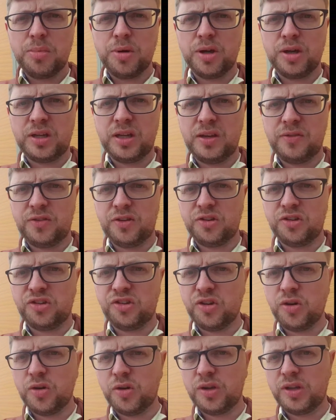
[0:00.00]
But if you're
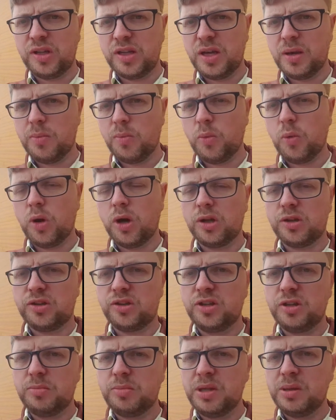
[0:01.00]
showing them what
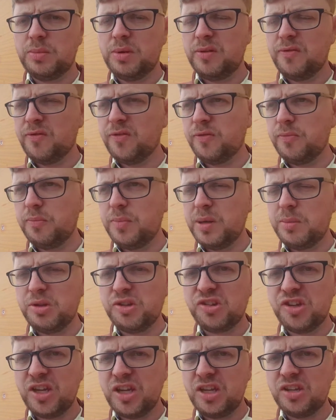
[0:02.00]
the
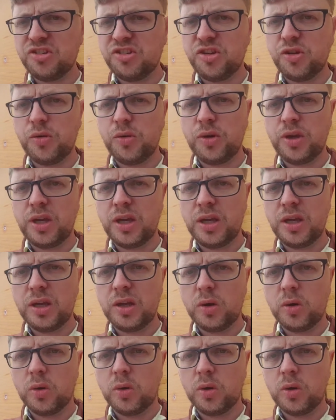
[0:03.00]
BBC is
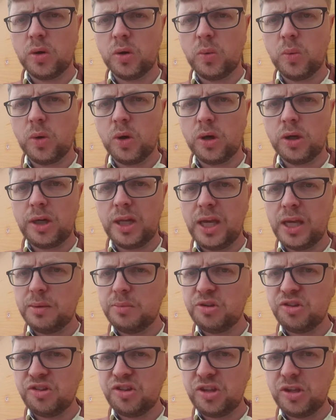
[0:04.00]
doing, or what
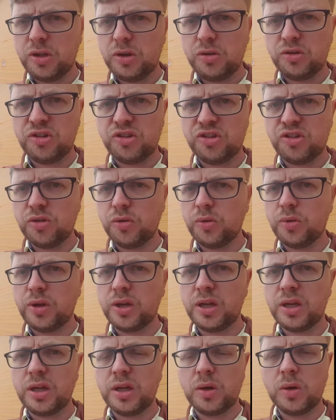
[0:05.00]
ABC News is
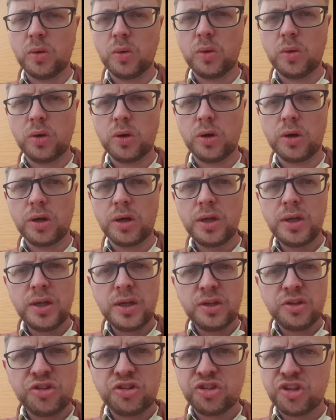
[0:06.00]
doing, or
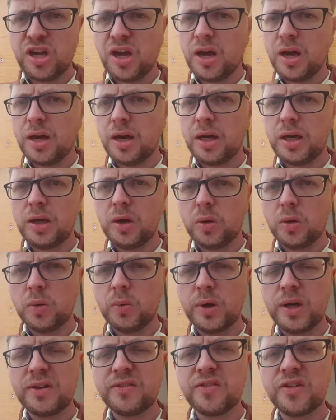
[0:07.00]
Sky,
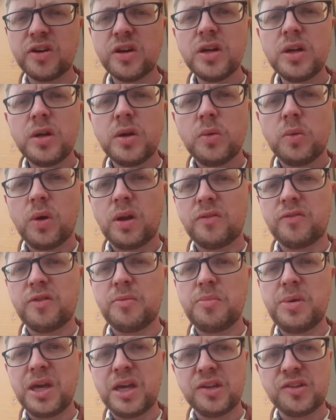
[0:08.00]
or whatever, one of
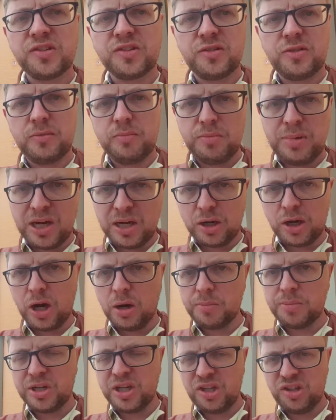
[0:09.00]
the bigger
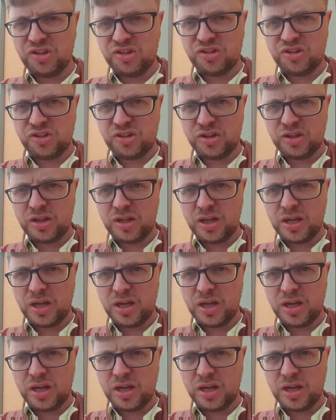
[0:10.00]
companies